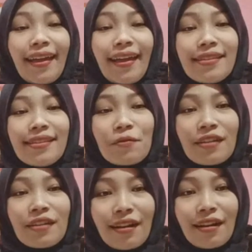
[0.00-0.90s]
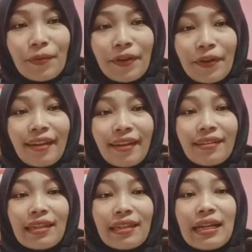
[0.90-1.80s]
he was hungry,
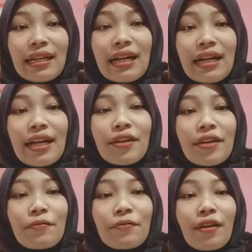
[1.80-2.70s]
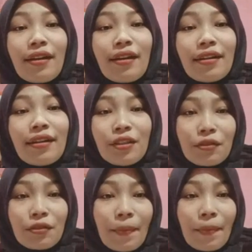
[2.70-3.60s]
he ran into the
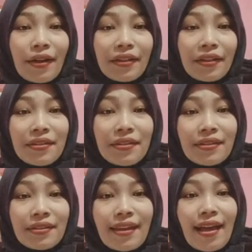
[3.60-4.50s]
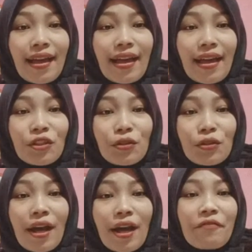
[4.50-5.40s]
palace to
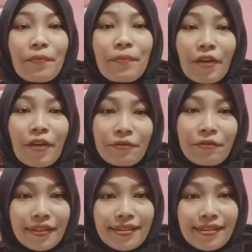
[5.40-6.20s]
have a breakfast.